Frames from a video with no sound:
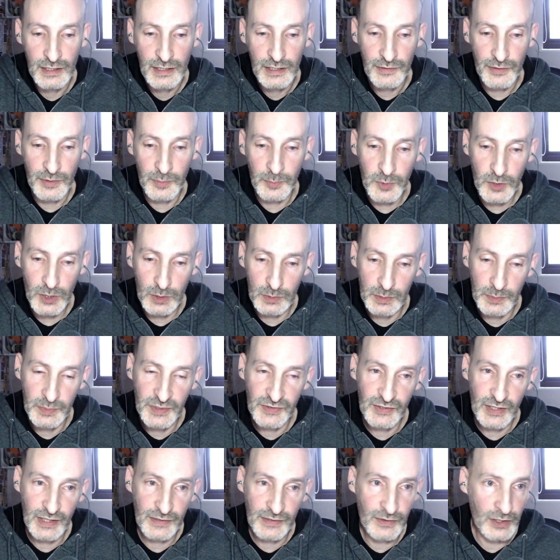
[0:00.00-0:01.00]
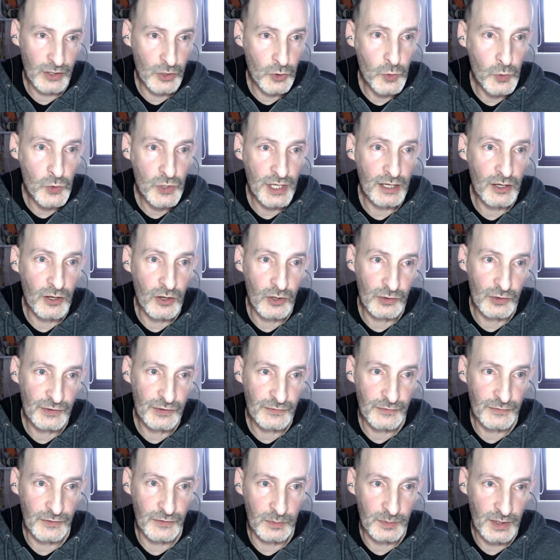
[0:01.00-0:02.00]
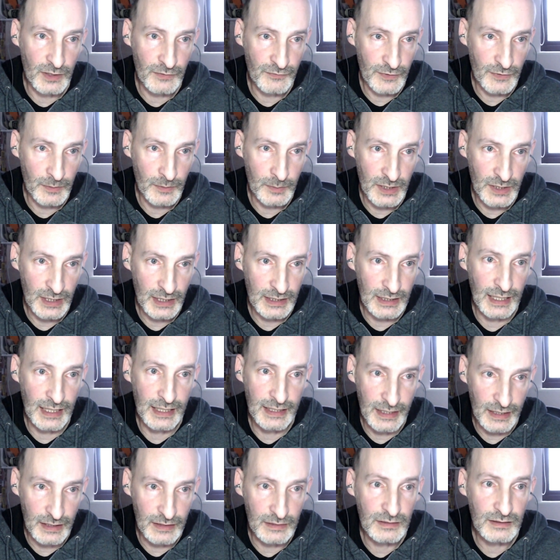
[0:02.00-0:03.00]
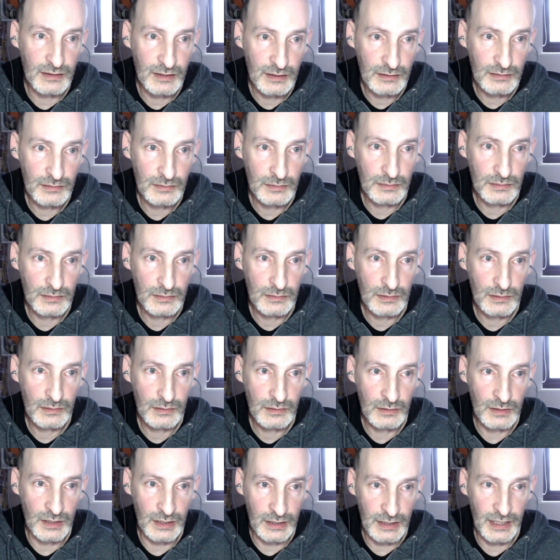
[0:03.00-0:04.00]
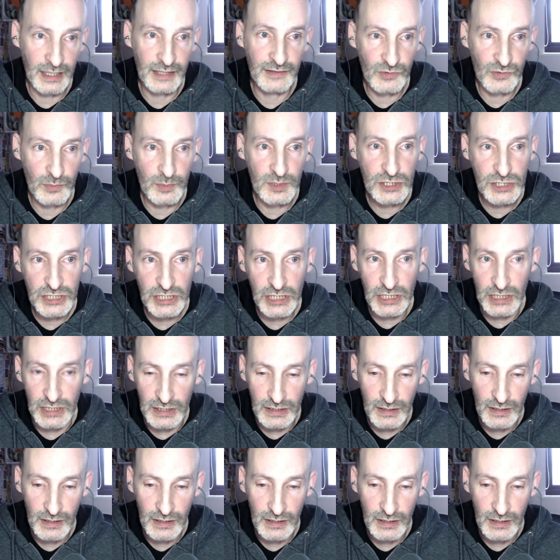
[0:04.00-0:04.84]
The problem is that the cookie goes from the client's machine